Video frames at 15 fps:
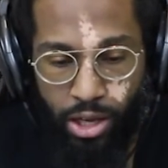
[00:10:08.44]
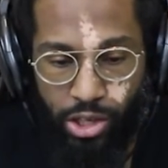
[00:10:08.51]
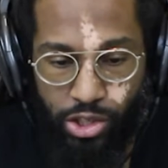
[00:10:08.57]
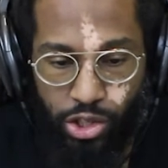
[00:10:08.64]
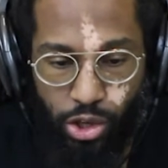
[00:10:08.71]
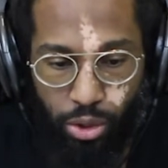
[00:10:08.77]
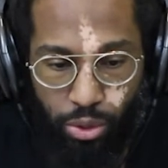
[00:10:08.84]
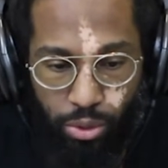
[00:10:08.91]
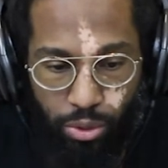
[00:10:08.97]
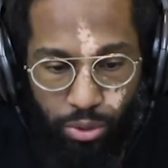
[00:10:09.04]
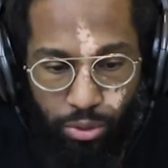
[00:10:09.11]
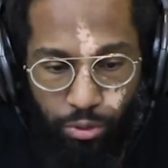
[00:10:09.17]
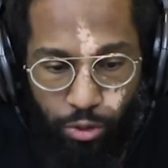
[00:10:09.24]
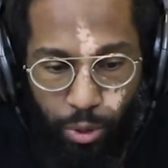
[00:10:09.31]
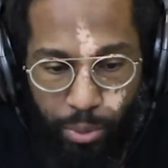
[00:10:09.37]
So
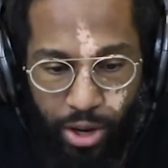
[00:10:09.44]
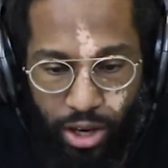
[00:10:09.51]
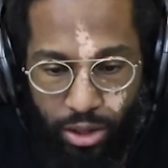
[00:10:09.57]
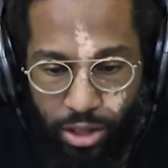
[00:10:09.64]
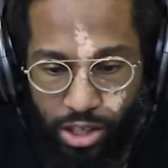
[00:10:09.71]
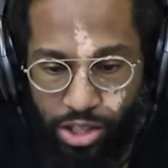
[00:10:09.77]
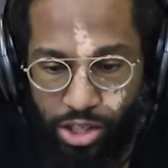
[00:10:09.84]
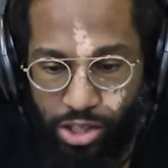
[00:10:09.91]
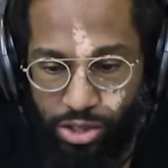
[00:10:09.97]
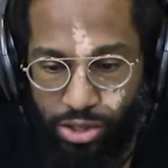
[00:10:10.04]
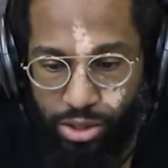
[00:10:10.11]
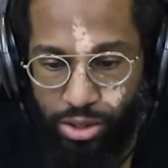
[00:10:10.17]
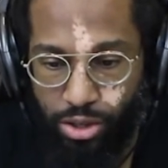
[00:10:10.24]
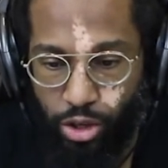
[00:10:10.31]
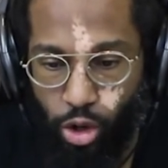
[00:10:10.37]
from here, let's
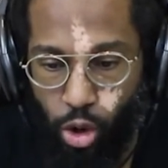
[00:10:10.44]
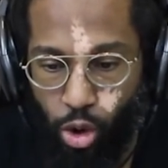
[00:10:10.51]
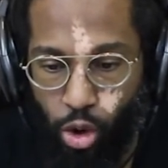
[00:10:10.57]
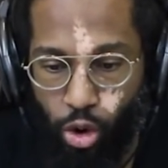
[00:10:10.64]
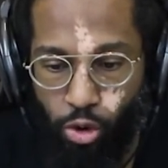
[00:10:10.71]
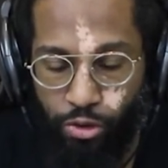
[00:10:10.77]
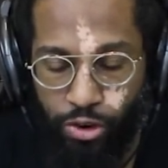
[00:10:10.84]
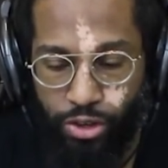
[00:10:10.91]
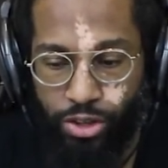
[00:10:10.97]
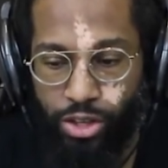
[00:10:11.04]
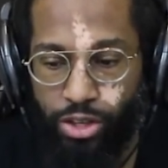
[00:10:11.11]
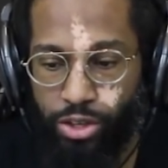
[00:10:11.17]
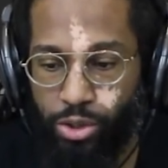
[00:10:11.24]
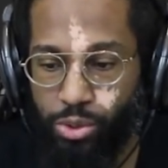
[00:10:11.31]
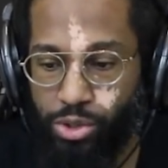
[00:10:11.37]
just go over the
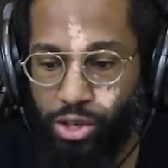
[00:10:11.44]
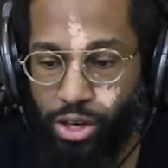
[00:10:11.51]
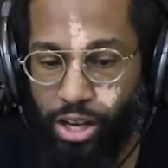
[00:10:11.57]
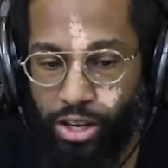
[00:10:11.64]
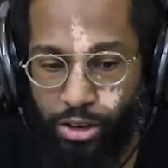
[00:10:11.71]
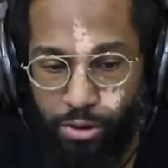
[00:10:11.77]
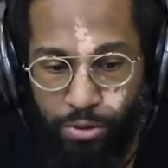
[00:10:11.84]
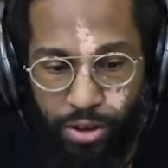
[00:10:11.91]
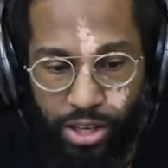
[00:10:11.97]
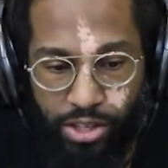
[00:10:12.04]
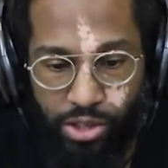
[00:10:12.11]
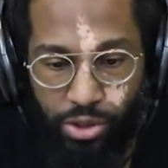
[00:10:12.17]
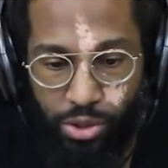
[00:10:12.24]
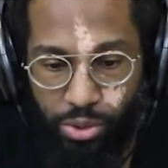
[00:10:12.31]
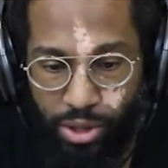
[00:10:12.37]
user interface
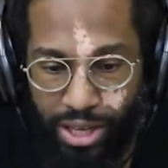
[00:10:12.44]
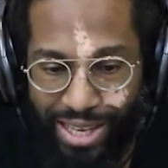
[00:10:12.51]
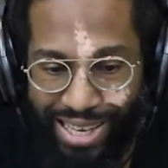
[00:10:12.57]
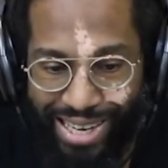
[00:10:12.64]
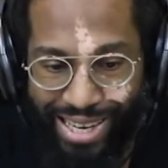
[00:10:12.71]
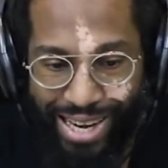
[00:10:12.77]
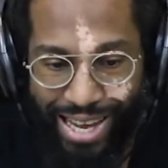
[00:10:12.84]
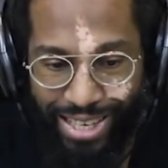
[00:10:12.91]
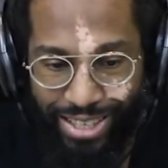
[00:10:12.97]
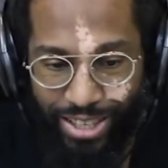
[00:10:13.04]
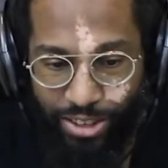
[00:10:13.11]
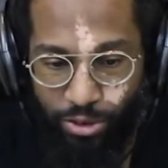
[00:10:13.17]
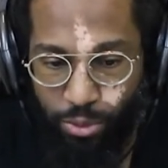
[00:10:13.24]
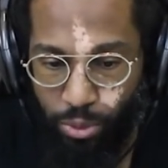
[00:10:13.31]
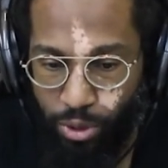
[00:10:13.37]
so you can get an
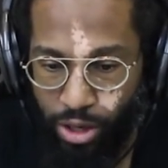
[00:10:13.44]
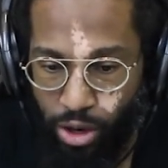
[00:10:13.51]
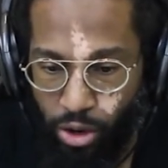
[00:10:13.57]
idea of what